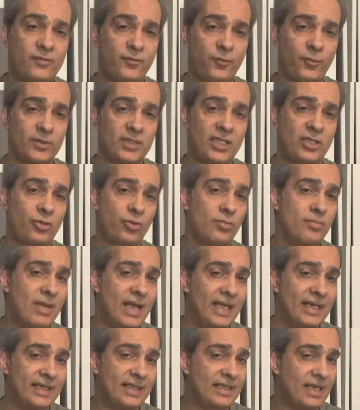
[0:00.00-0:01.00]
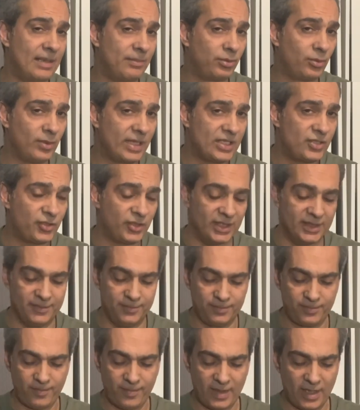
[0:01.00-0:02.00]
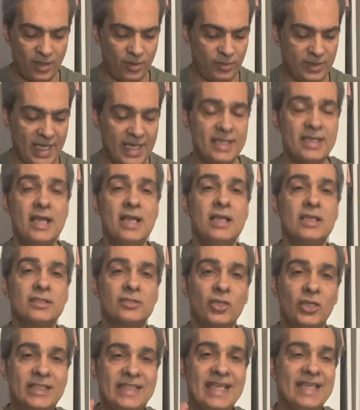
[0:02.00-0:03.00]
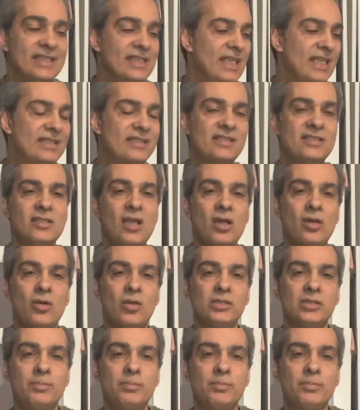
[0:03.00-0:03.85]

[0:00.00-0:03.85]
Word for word: for the chromatic aberration. Okay, so again, it's not all